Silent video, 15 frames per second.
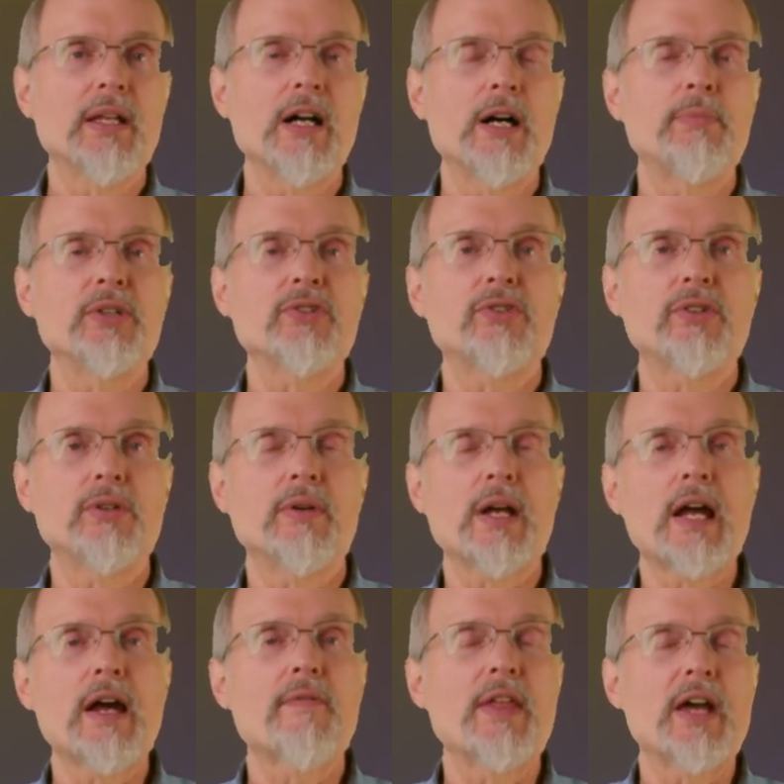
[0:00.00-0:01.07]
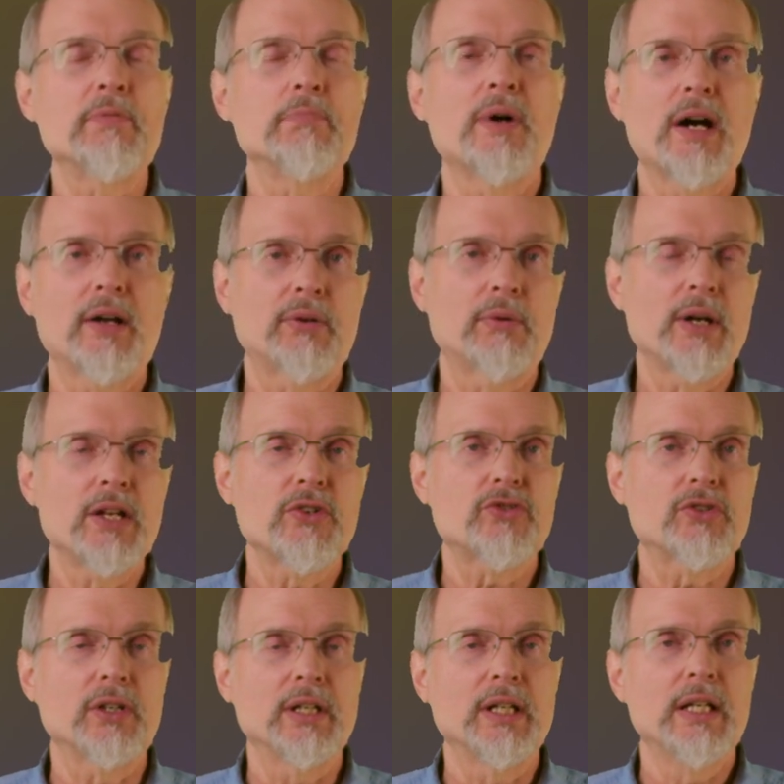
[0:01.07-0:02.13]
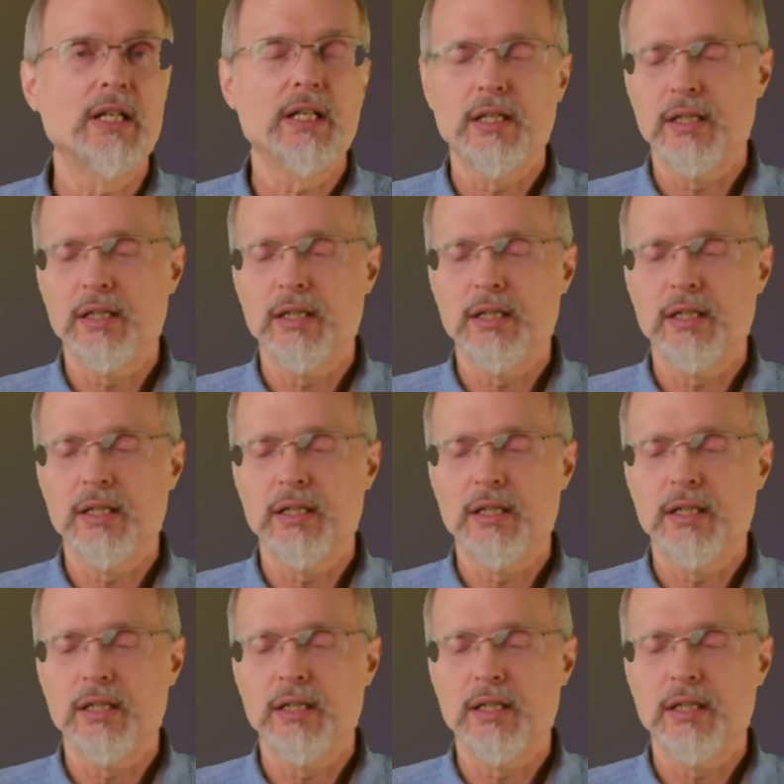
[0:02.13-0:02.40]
Help us to have that moderation.